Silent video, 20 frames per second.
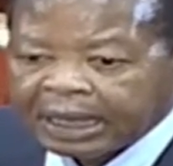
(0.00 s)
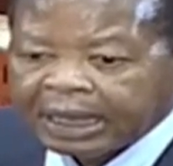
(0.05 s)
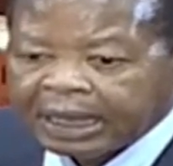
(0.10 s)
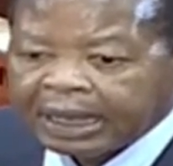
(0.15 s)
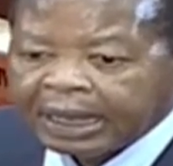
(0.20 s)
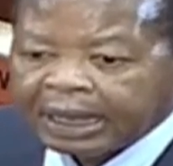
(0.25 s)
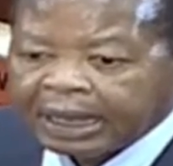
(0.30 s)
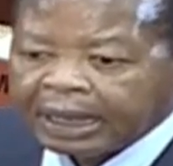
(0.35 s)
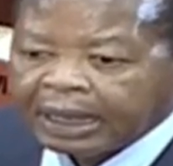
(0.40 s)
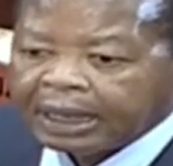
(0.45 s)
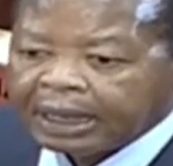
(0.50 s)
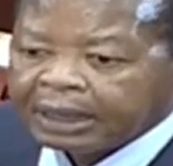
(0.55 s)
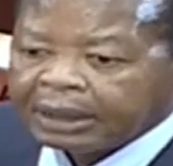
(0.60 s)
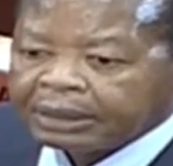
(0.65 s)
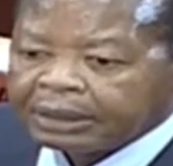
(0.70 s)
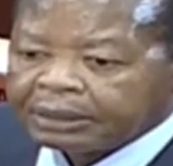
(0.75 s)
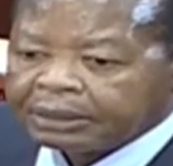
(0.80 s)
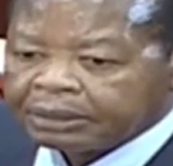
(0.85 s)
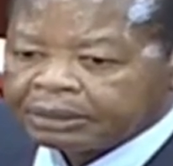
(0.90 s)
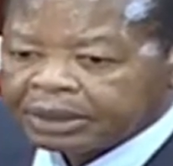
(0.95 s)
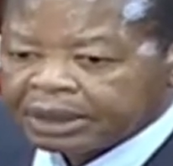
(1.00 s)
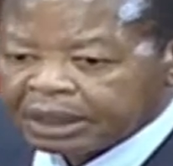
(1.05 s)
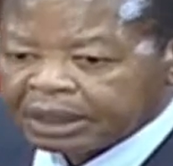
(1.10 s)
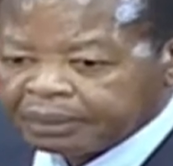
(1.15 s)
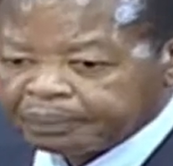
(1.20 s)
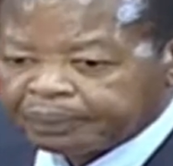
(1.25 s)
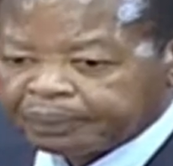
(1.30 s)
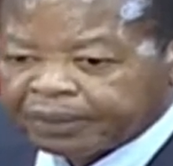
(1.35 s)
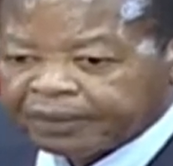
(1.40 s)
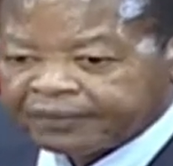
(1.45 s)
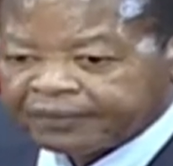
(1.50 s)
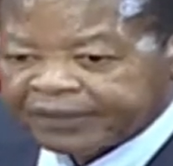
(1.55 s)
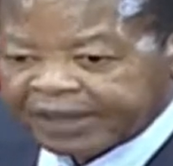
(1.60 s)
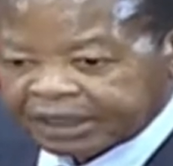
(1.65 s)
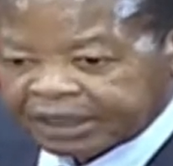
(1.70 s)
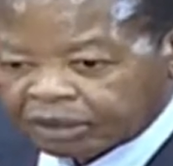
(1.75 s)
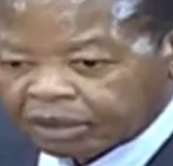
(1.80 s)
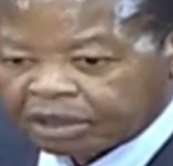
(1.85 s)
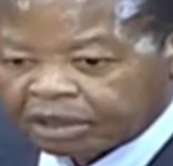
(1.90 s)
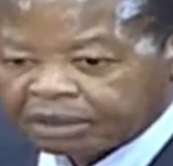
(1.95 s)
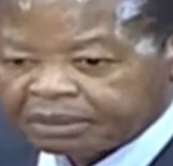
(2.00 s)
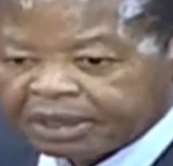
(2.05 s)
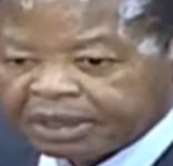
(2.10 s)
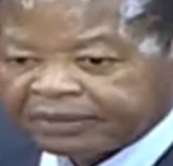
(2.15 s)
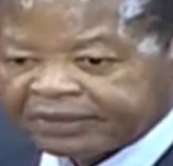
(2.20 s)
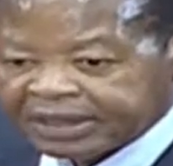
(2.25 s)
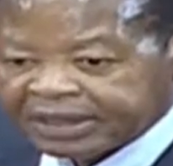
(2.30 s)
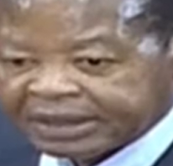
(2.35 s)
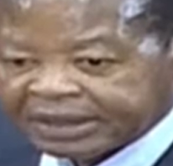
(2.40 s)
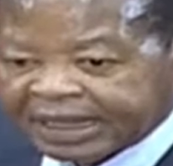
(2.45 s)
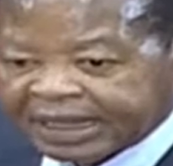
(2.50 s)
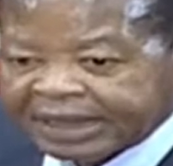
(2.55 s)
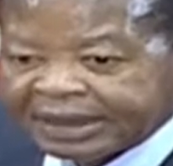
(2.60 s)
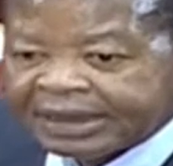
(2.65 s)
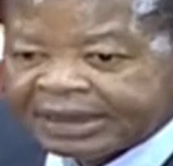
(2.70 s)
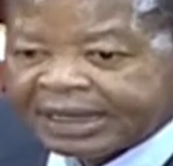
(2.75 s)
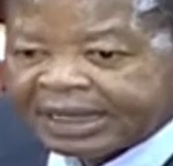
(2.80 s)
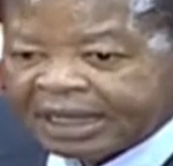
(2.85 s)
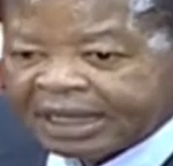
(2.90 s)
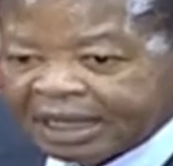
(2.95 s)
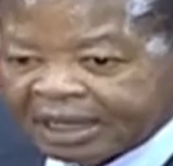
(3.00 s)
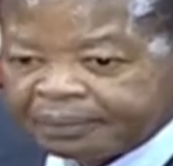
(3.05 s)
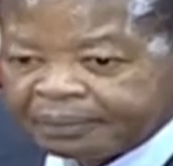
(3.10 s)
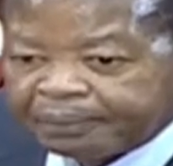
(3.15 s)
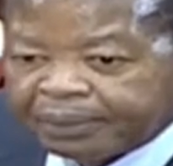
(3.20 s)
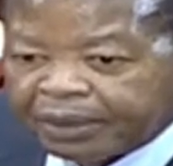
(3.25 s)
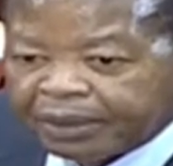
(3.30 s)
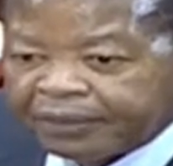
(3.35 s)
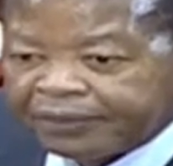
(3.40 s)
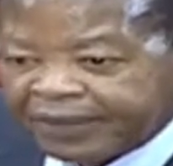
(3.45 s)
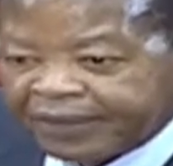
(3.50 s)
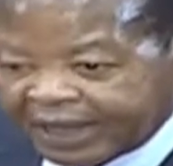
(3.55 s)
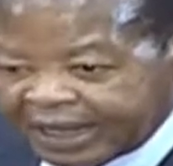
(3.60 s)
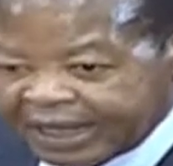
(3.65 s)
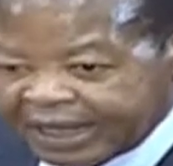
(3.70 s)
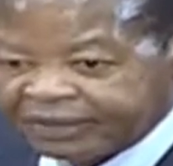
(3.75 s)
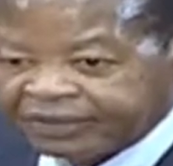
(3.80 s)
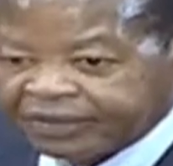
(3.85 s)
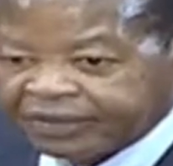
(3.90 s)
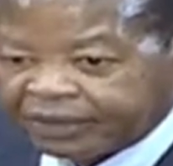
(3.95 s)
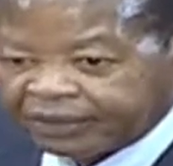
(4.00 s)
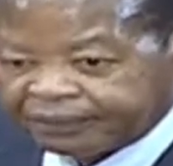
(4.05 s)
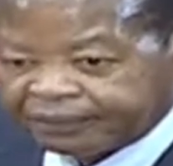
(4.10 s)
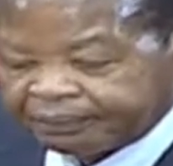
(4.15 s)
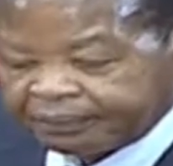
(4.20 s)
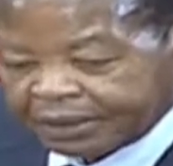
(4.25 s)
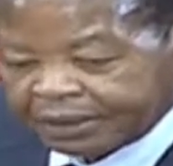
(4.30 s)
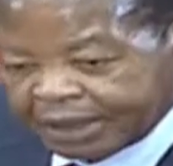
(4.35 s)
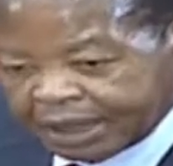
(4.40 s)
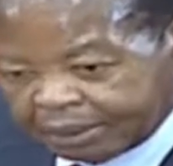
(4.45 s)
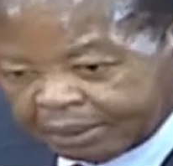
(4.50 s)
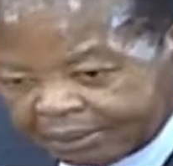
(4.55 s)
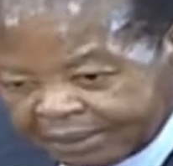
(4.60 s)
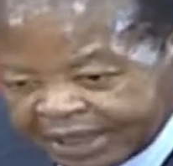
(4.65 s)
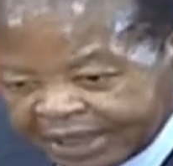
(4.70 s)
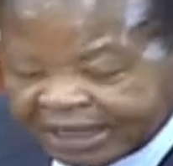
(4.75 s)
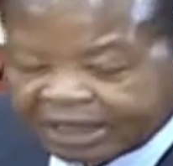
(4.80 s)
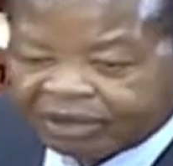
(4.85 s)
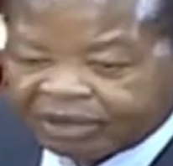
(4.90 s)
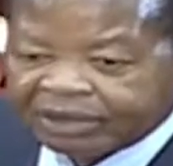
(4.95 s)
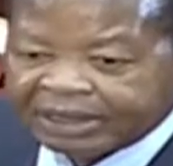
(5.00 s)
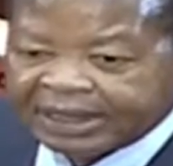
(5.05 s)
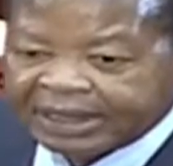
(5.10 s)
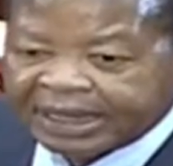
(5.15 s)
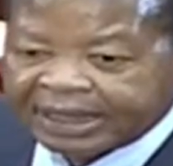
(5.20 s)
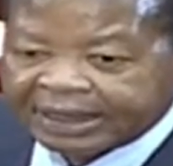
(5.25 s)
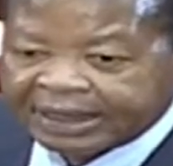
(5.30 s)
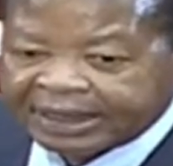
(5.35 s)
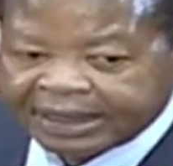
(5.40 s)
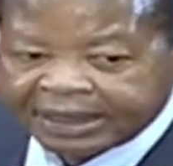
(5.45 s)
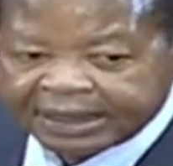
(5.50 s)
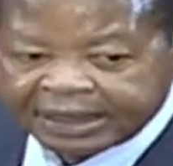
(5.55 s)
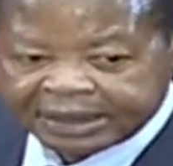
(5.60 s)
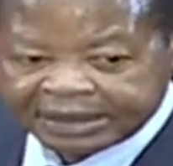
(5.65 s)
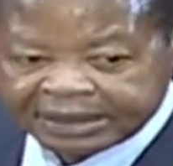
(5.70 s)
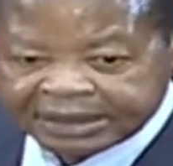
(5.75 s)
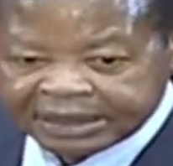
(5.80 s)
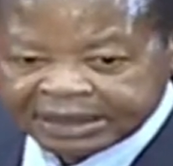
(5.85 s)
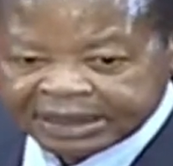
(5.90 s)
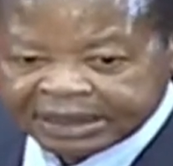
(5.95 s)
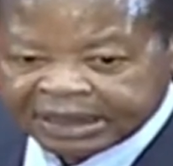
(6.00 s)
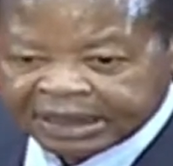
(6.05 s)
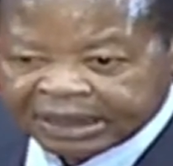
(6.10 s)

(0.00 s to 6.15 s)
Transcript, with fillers: uh, improve the economy of this country, improve the lives of many ordinary Kenyans.